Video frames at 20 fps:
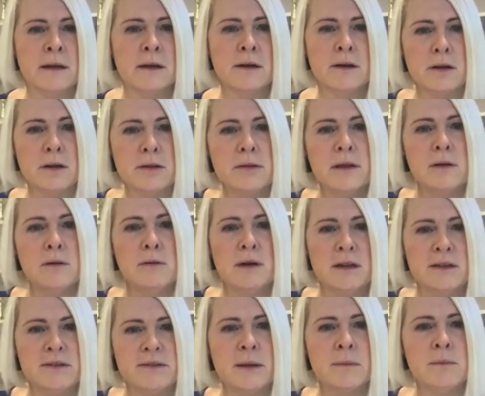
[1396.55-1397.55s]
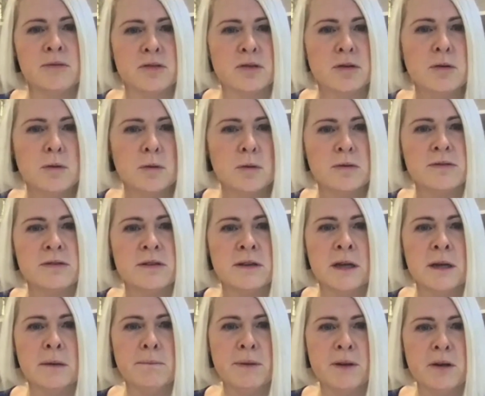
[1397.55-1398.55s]
not only some schools,
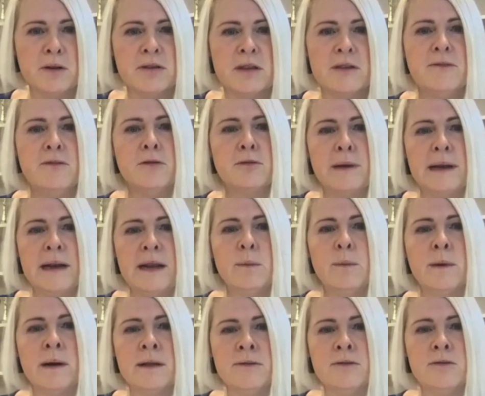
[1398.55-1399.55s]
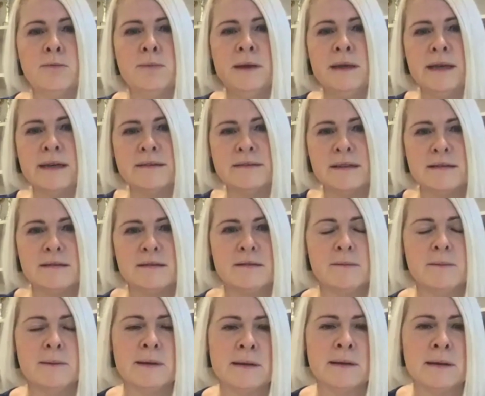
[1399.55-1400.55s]
because if you really want to be
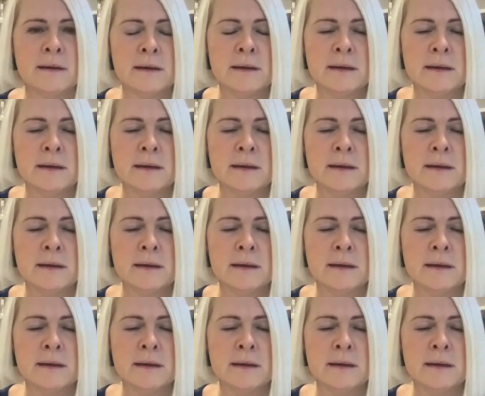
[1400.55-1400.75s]
accessible